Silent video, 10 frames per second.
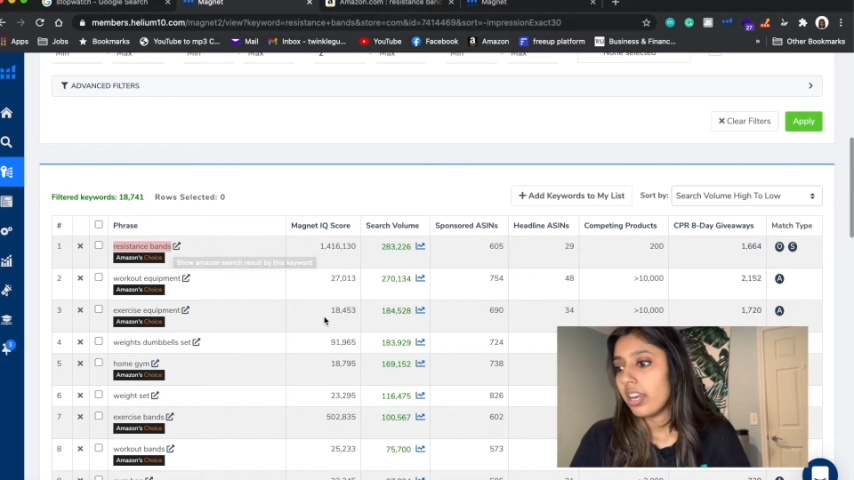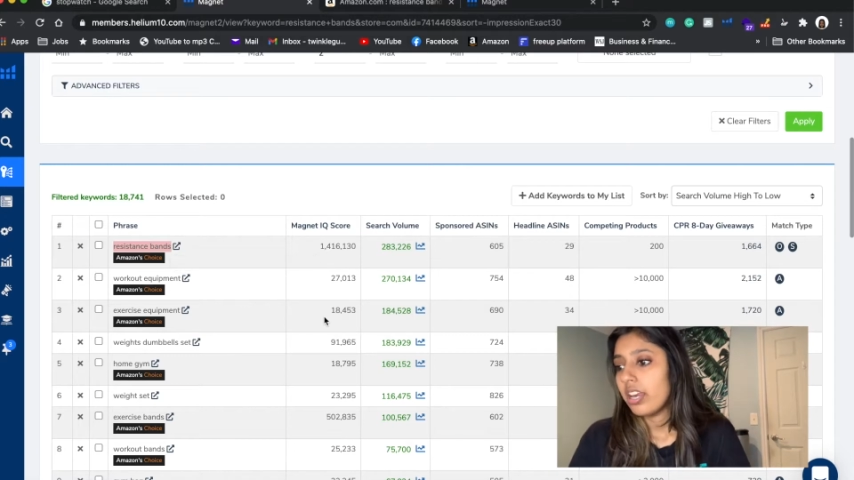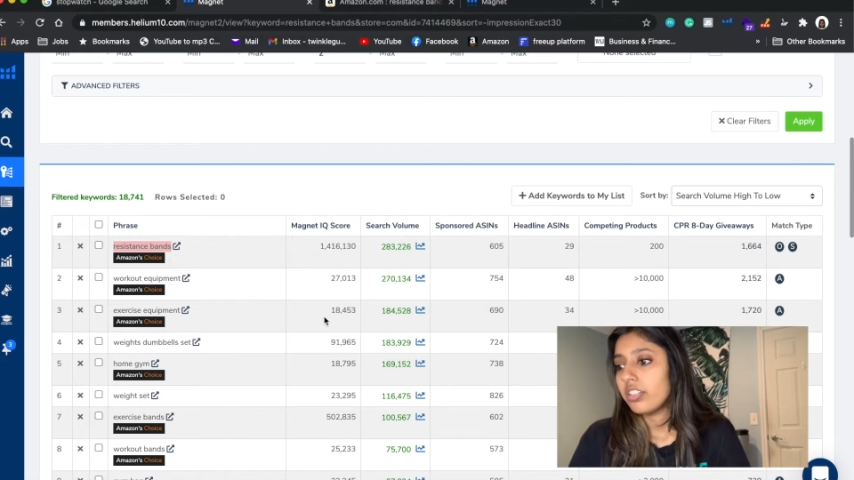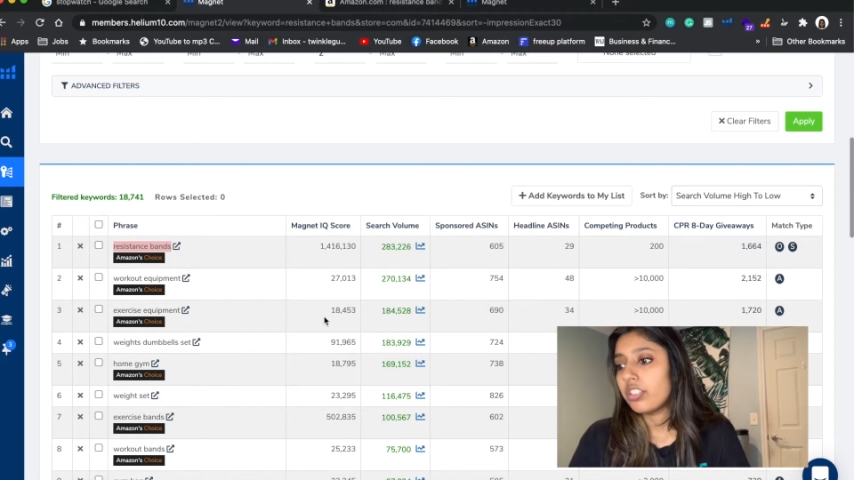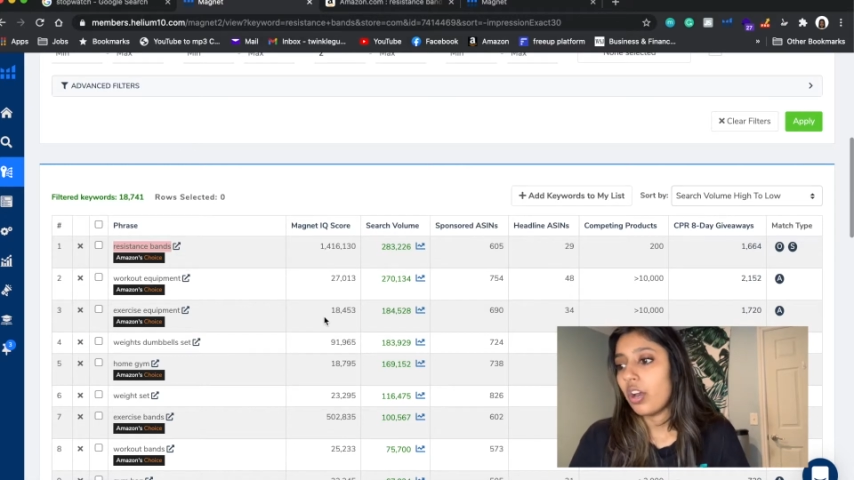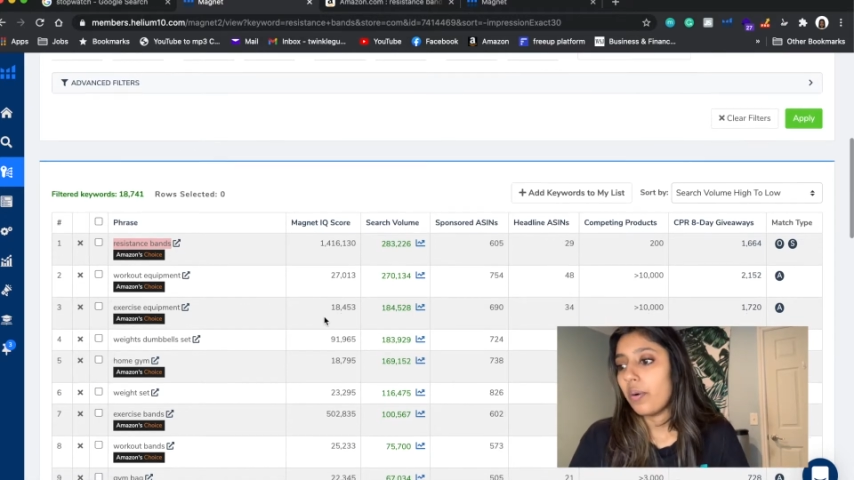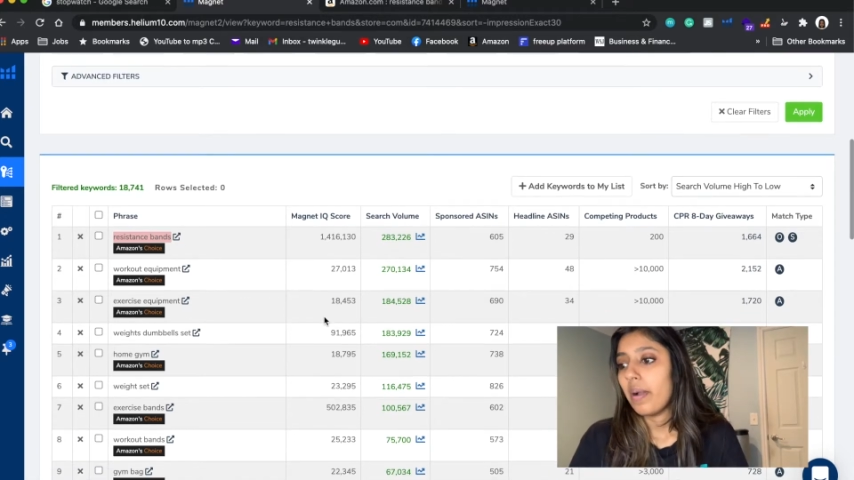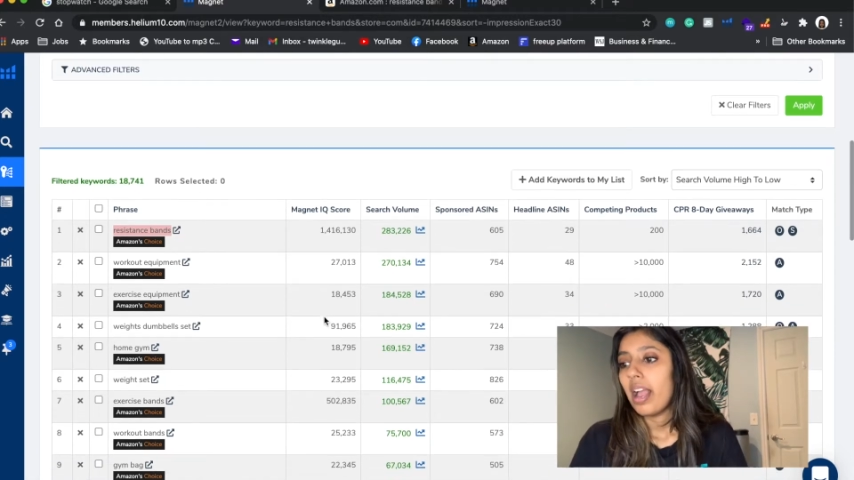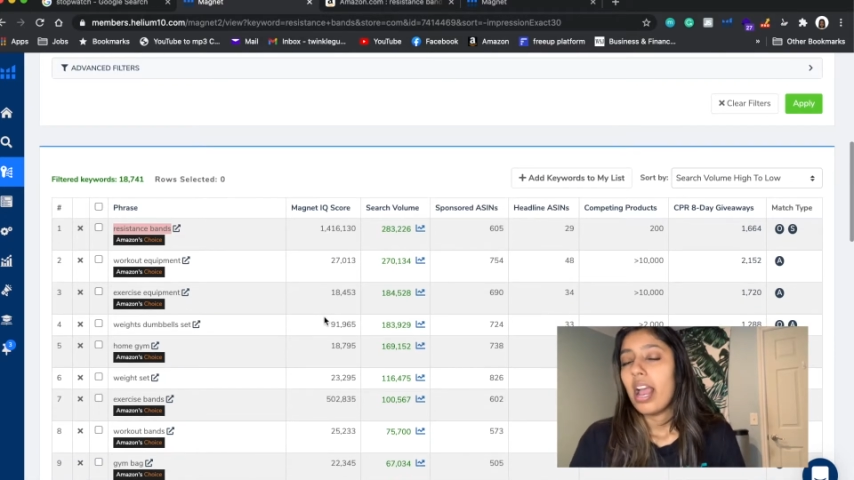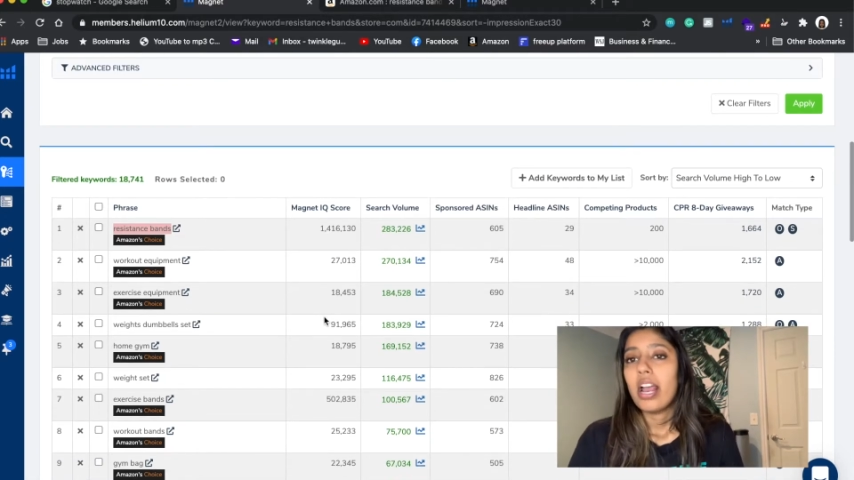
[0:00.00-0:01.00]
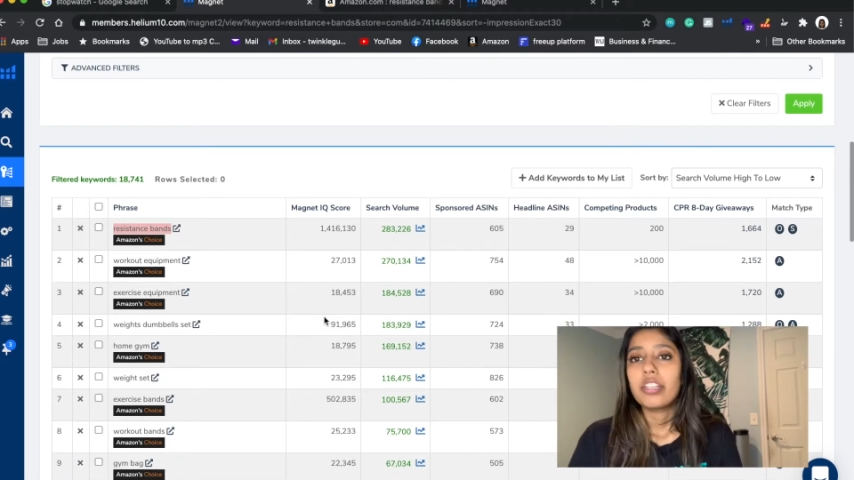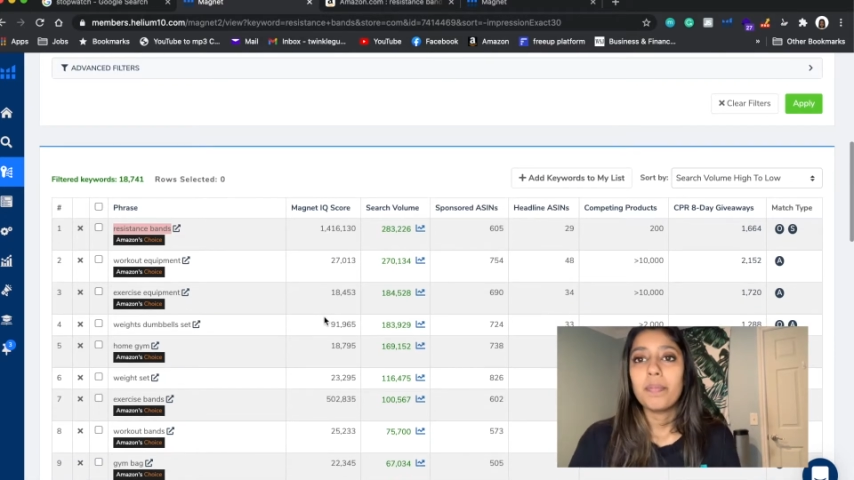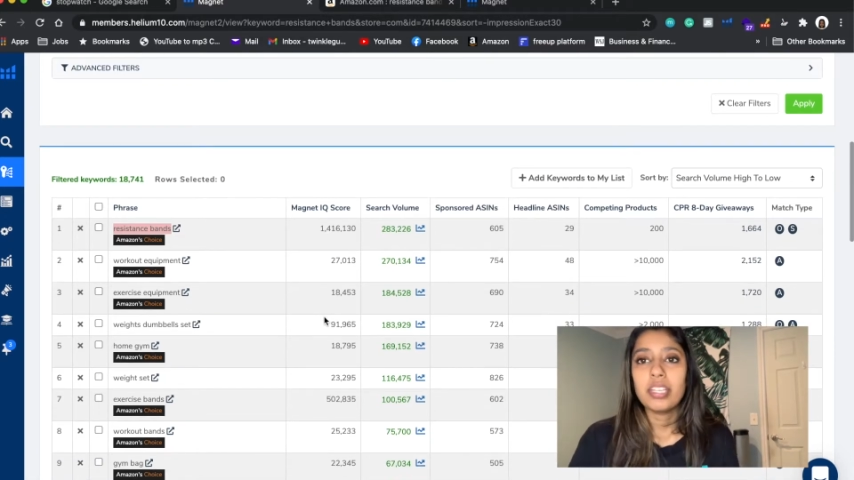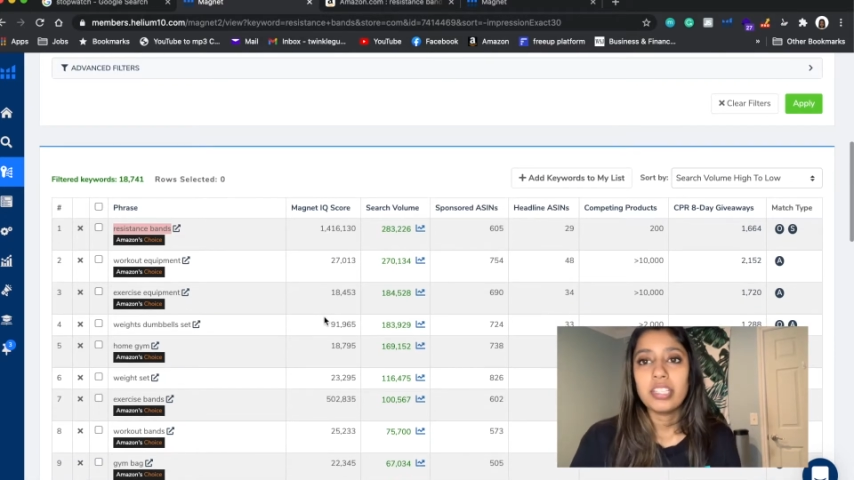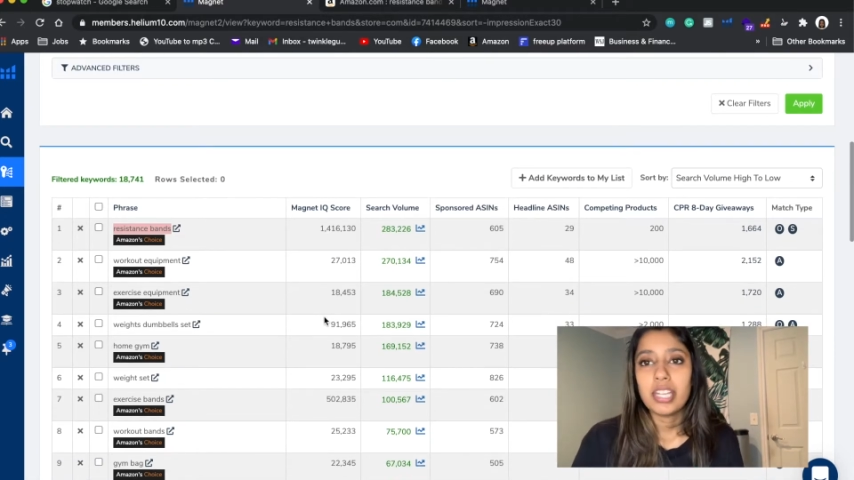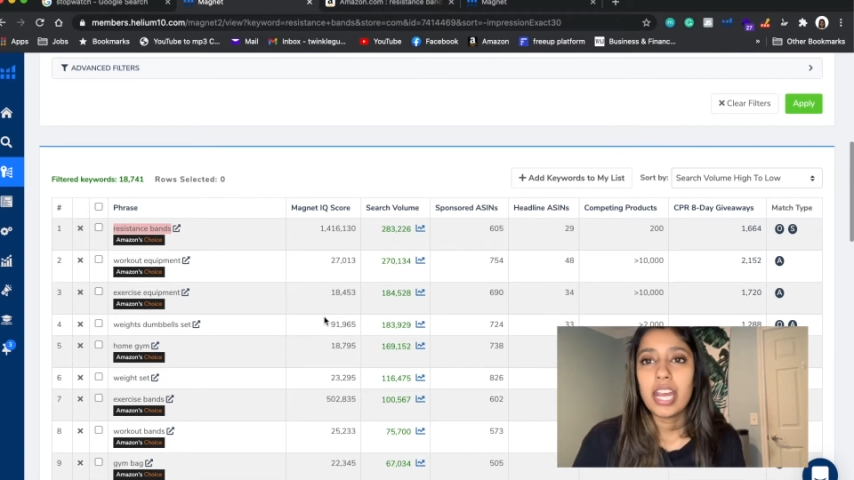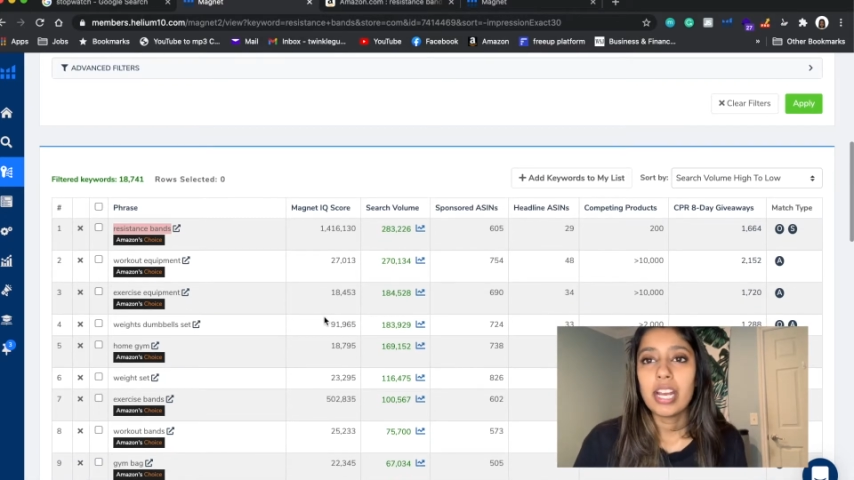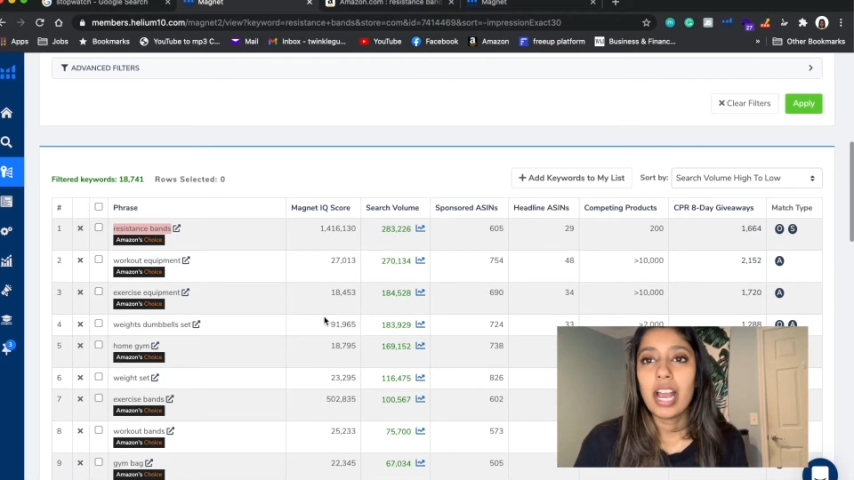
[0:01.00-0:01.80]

So the mistake